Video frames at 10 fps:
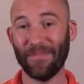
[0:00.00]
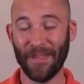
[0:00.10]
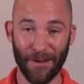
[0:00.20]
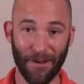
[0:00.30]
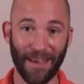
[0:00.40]

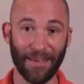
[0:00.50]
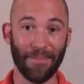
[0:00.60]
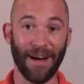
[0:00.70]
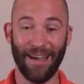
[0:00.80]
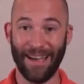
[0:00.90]

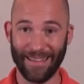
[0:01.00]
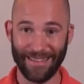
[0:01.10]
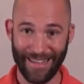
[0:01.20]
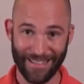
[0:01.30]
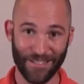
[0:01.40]
I
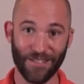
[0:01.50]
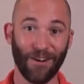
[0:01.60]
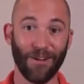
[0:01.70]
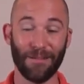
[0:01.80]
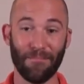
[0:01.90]
can
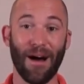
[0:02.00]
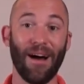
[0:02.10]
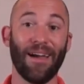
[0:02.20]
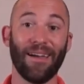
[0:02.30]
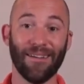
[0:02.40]
install and
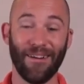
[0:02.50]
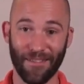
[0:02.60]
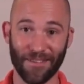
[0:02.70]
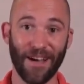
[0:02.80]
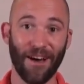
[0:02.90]
buy all
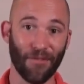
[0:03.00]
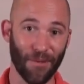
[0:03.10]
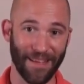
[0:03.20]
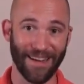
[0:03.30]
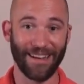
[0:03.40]
the
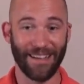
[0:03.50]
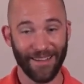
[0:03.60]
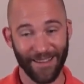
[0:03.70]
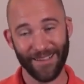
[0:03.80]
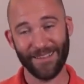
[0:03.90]
software that I
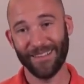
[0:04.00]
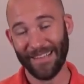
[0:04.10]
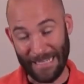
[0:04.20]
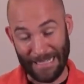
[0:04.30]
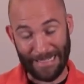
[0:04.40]
need. And
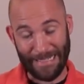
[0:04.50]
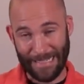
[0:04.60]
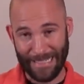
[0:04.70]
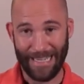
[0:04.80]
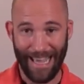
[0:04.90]

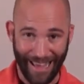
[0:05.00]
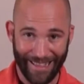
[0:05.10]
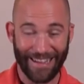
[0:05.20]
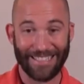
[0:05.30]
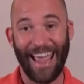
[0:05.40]

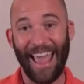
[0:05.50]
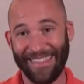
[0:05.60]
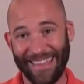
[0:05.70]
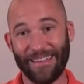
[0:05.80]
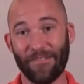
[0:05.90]
like I say,
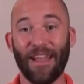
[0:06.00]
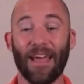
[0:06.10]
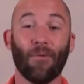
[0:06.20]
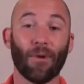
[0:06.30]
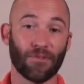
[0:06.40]
at the end of the
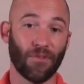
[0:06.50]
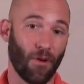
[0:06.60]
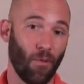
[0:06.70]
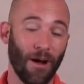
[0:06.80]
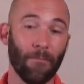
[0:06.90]
day, it works
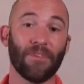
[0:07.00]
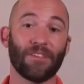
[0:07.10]
very well.